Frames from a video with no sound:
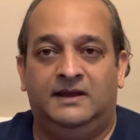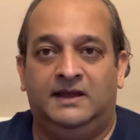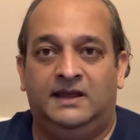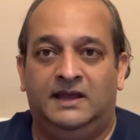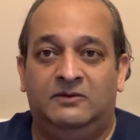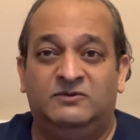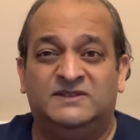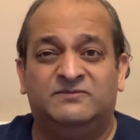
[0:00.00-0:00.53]

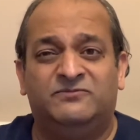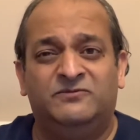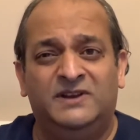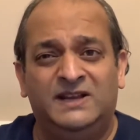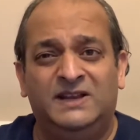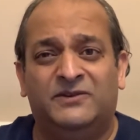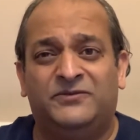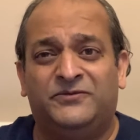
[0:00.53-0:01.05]
It was really
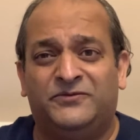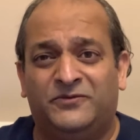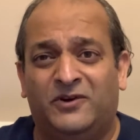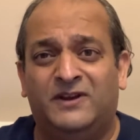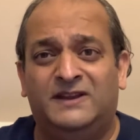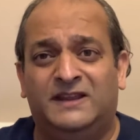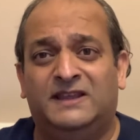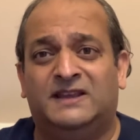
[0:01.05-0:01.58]
a
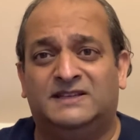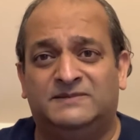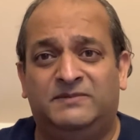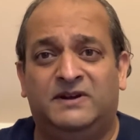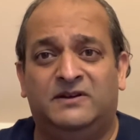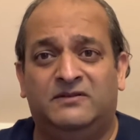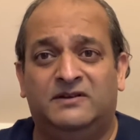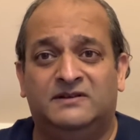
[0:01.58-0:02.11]
frightening
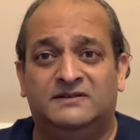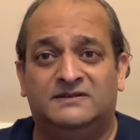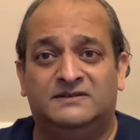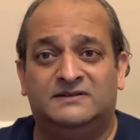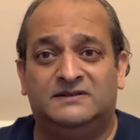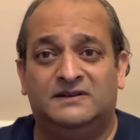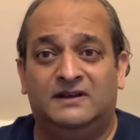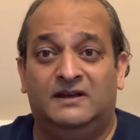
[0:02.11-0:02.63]
experience
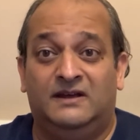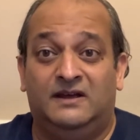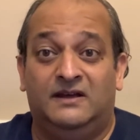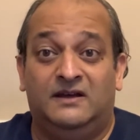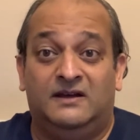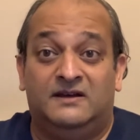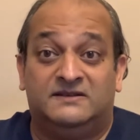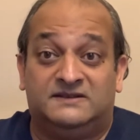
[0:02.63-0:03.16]

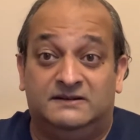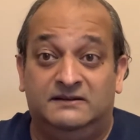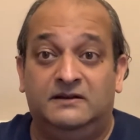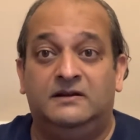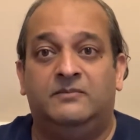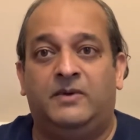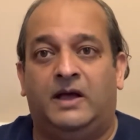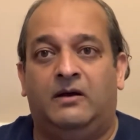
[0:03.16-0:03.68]
to learn
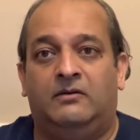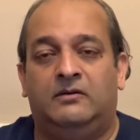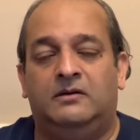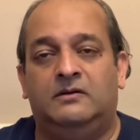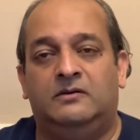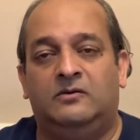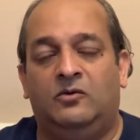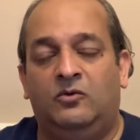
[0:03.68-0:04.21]
about
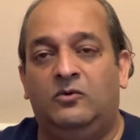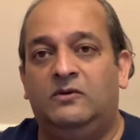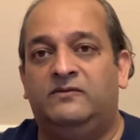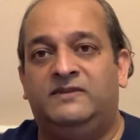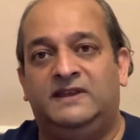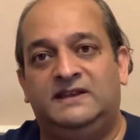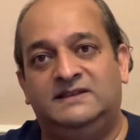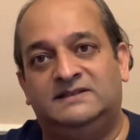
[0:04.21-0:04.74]
all of
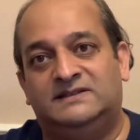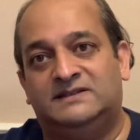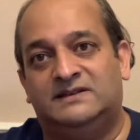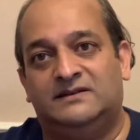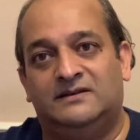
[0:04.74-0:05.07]
these